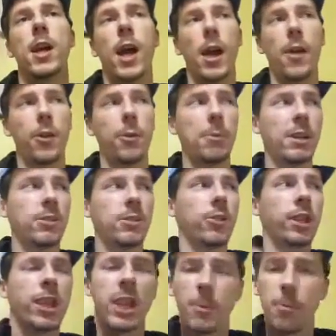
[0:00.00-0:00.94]
and then
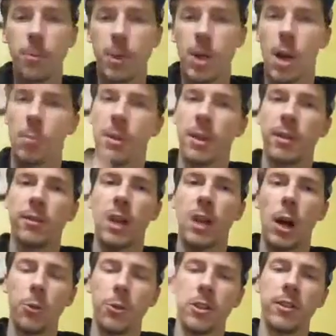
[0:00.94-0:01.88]
basically keep coming
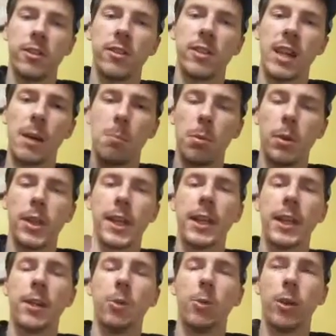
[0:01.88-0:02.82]
south and sampling
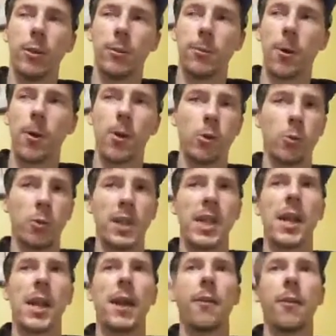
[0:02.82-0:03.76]
into it as far as we
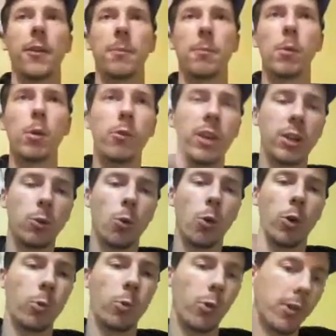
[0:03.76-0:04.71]
can, and then moving
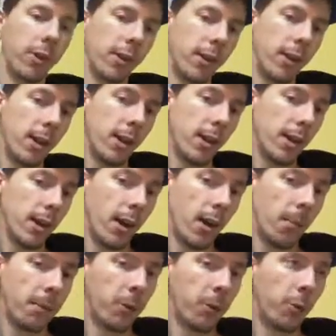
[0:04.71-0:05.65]
north with it
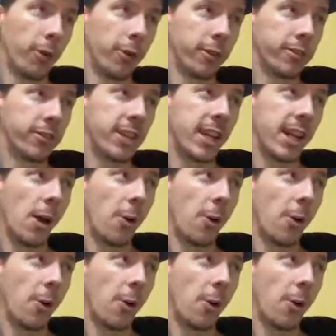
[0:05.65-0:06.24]
in order to stay